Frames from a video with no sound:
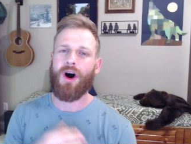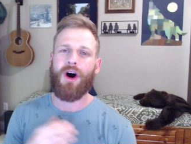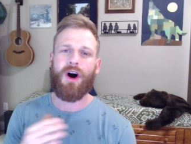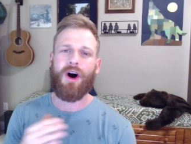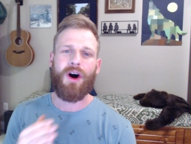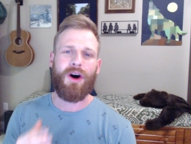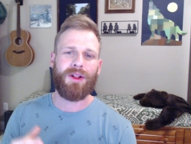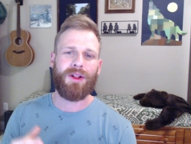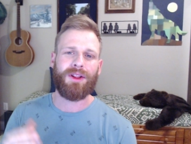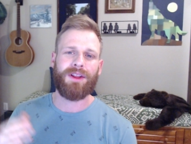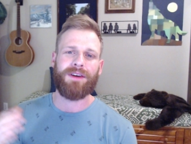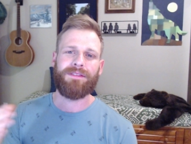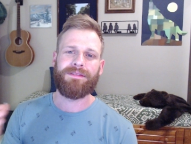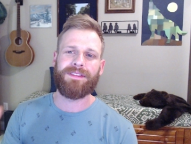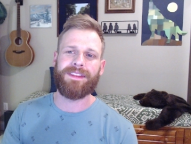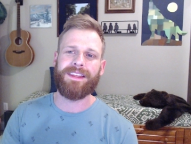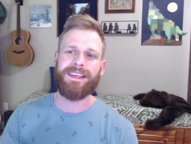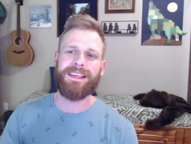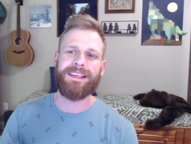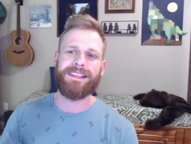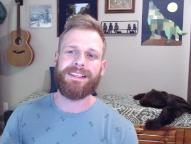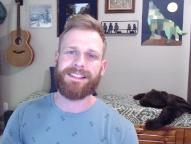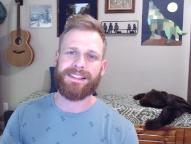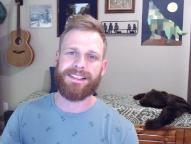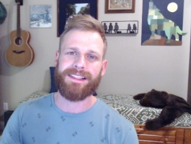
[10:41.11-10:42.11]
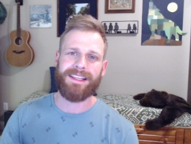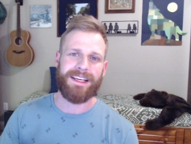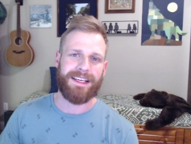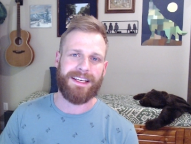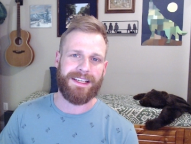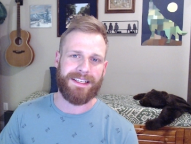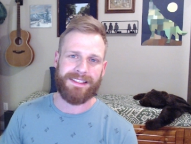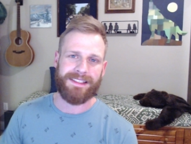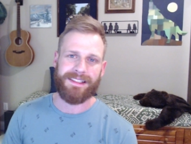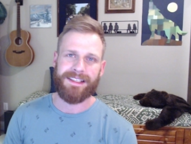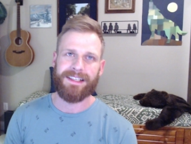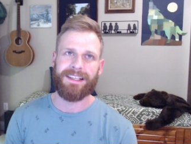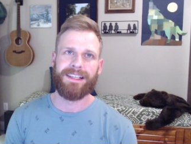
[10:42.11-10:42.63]
all of these
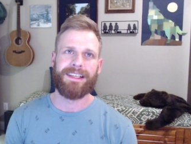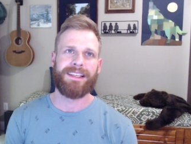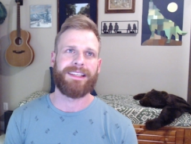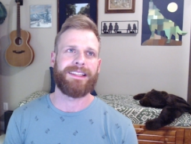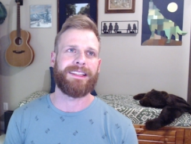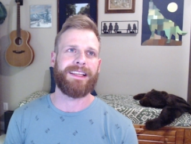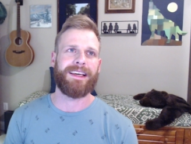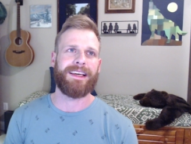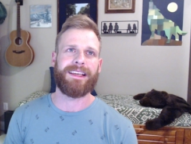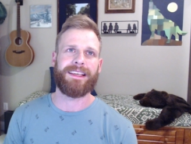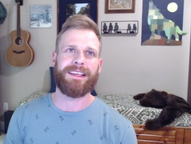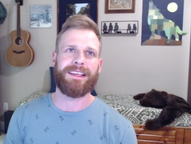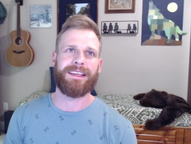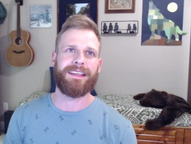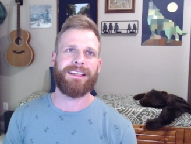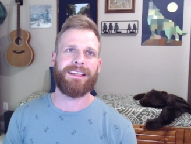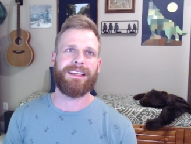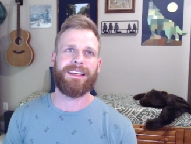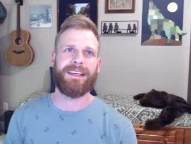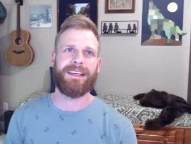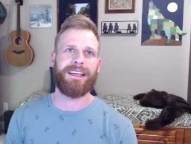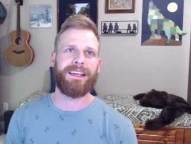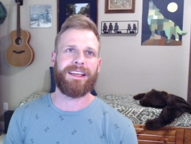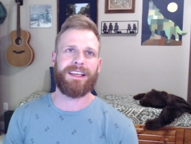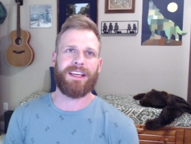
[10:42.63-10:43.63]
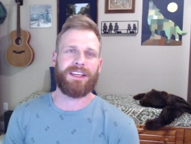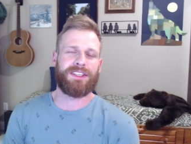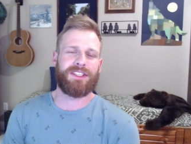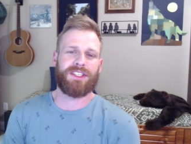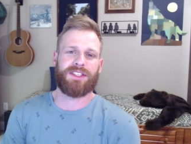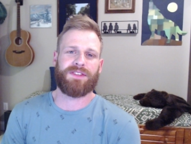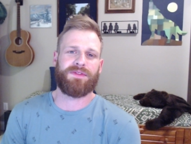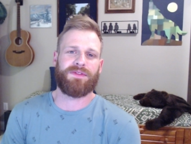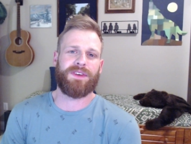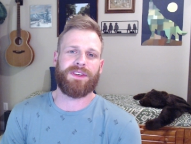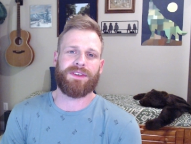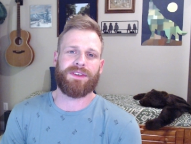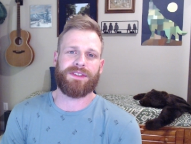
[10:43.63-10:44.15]
things, like it, it,
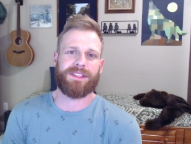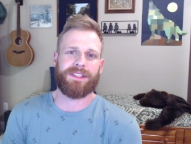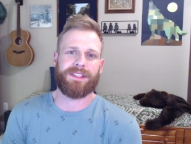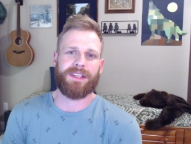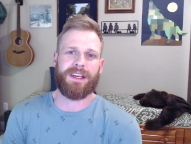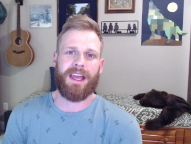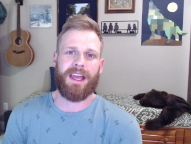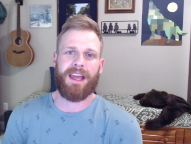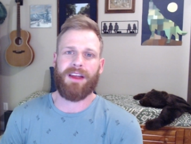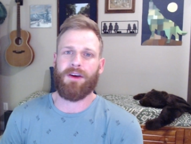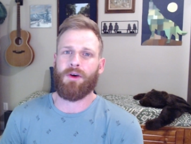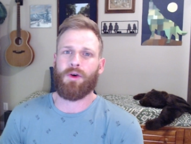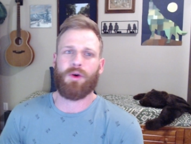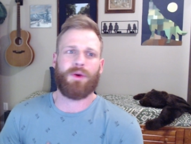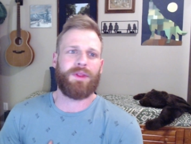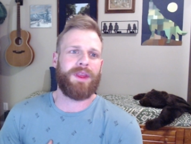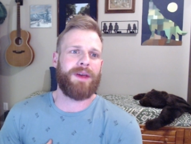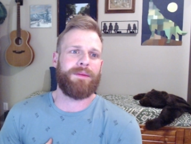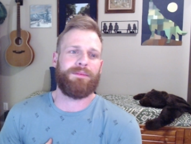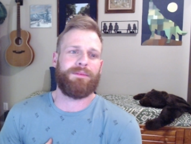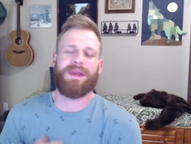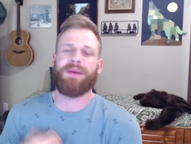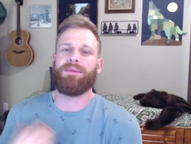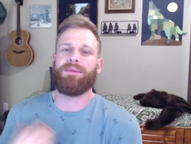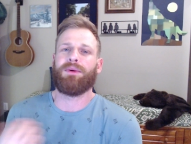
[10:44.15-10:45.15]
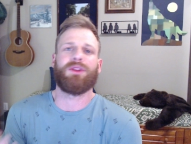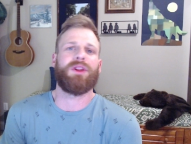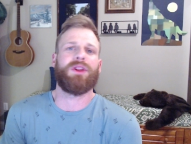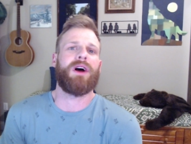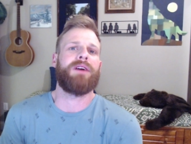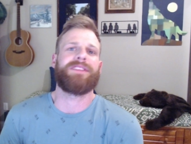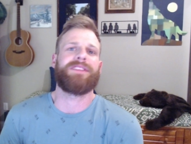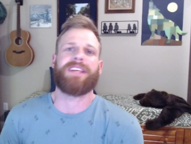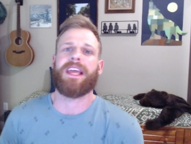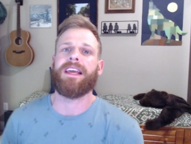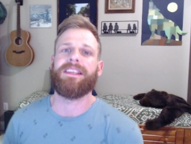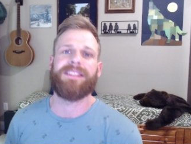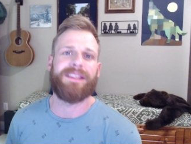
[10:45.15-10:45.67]
just feels like, or that people
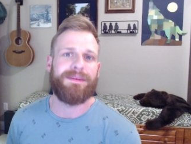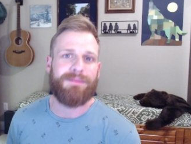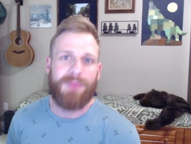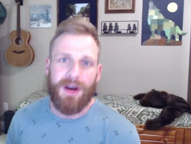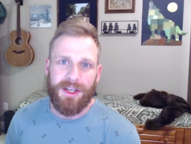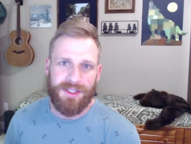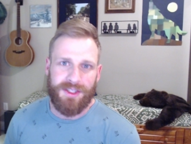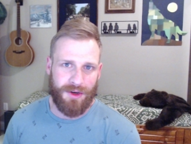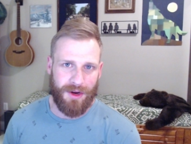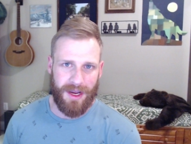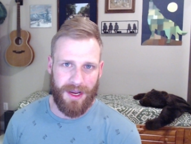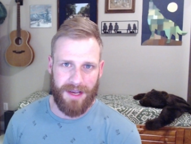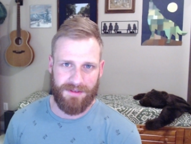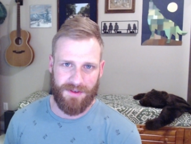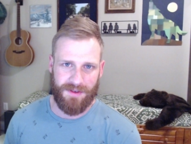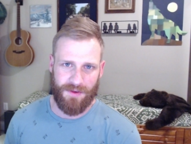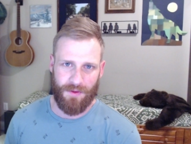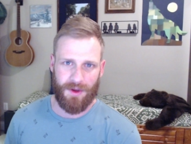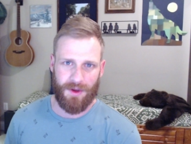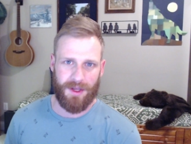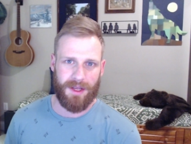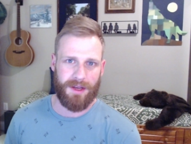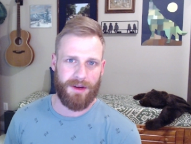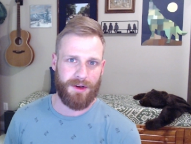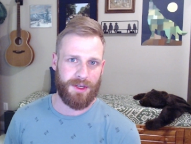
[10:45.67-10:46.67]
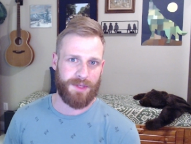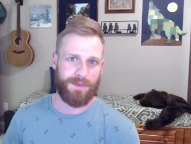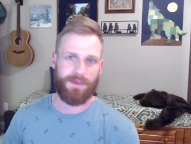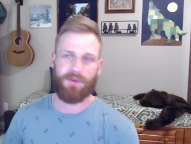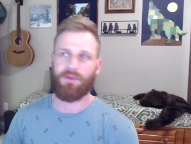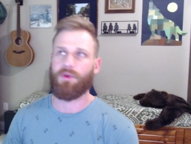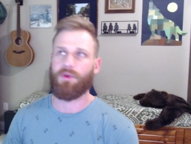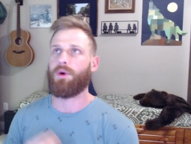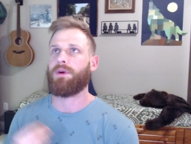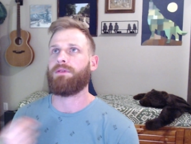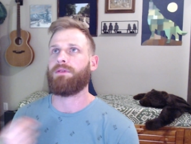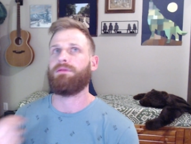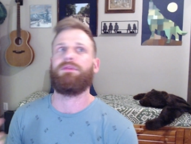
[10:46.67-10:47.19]
loved Kacey Musgraves for years
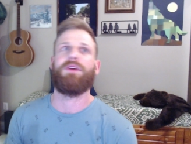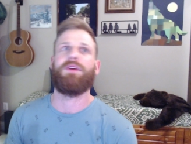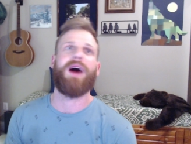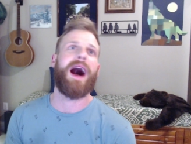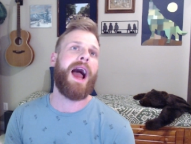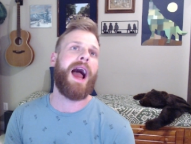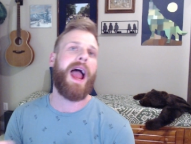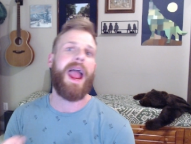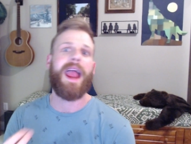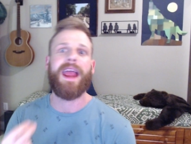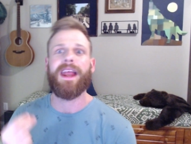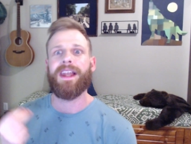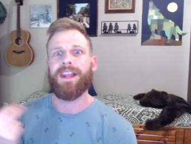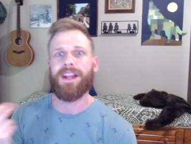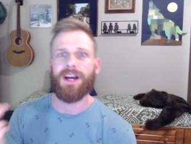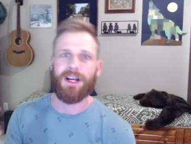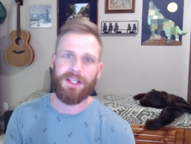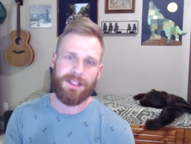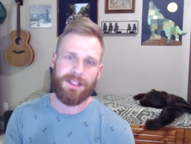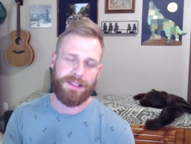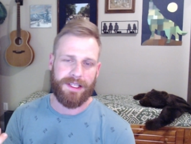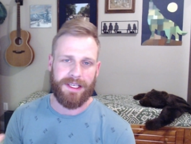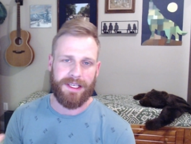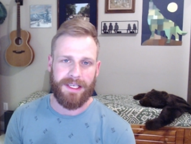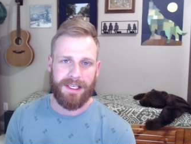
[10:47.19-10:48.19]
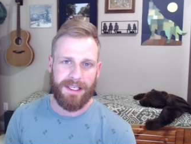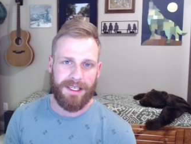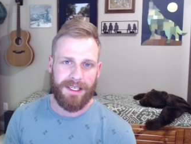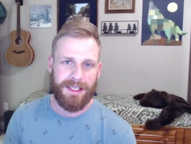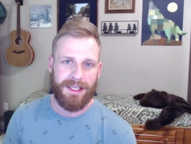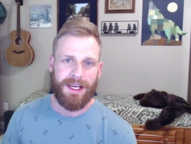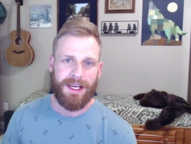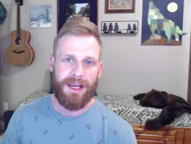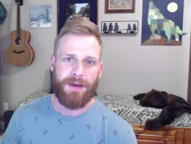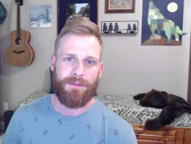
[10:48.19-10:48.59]
before finally,